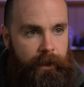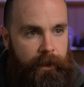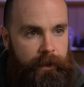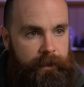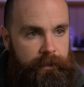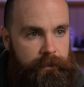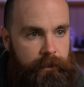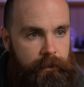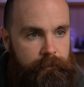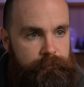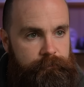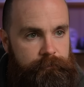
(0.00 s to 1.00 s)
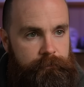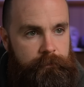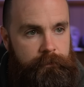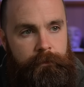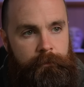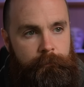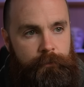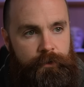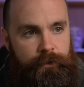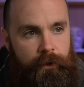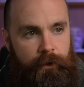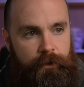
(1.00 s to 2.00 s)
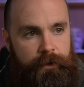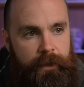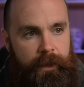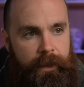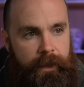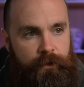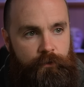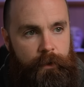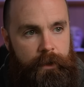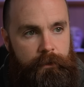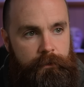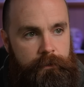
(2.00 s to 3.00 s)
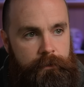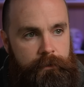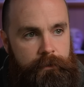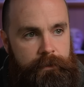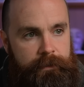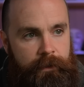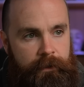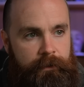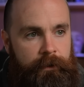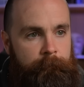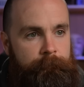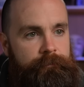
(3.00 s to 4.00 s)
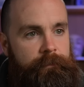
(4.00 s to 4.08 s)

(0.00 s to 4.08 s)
I love bernardhackwell.com.